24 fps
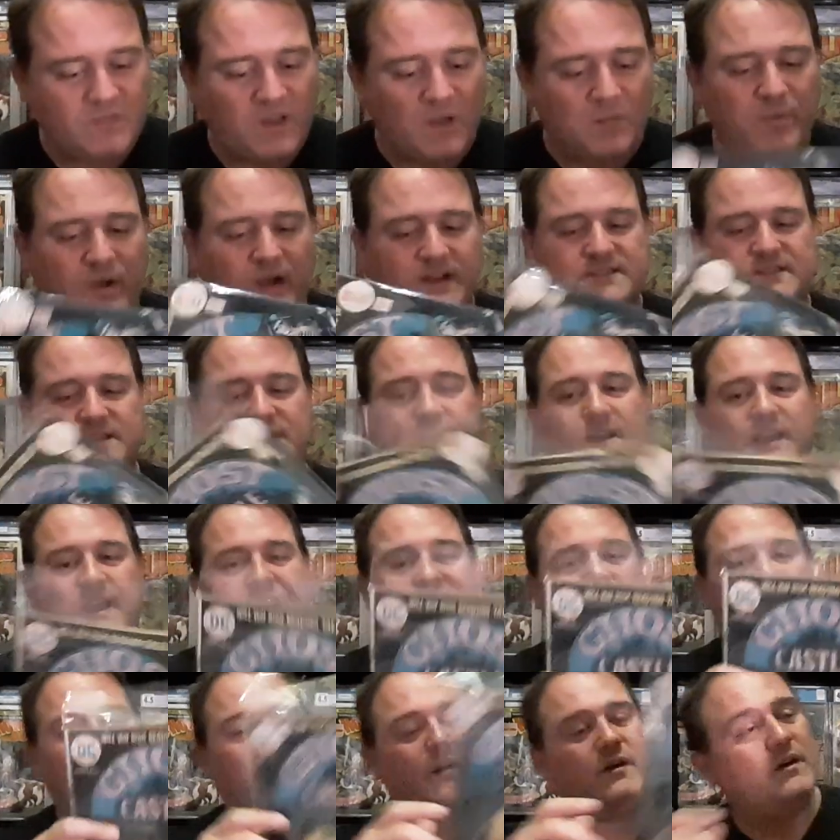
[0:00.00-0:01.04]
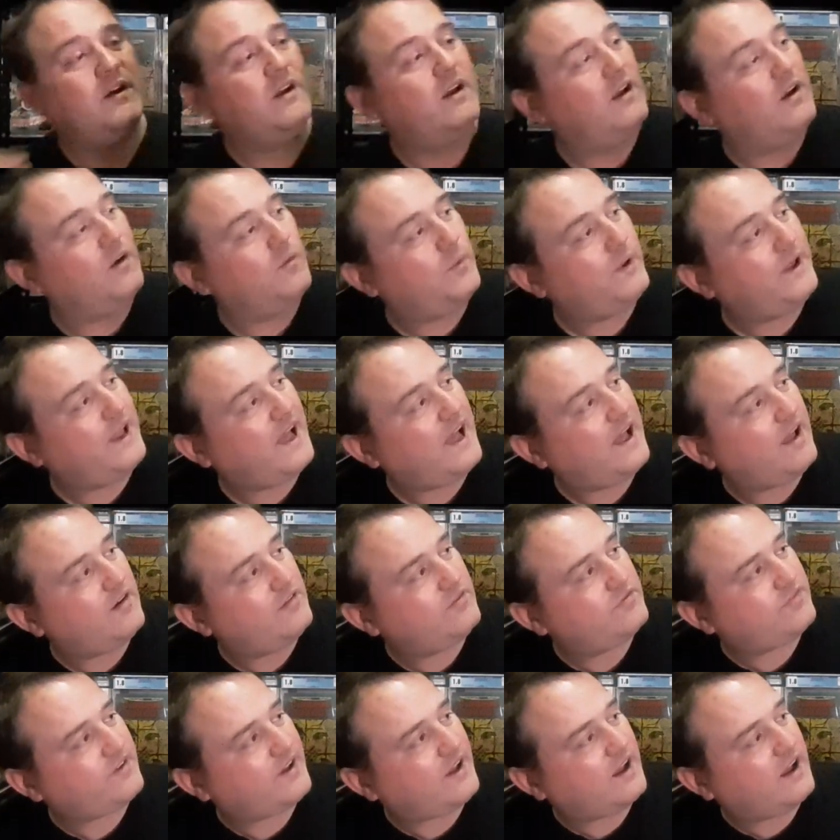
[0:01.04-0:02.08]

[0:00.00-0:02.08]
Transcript: But anyhow, we have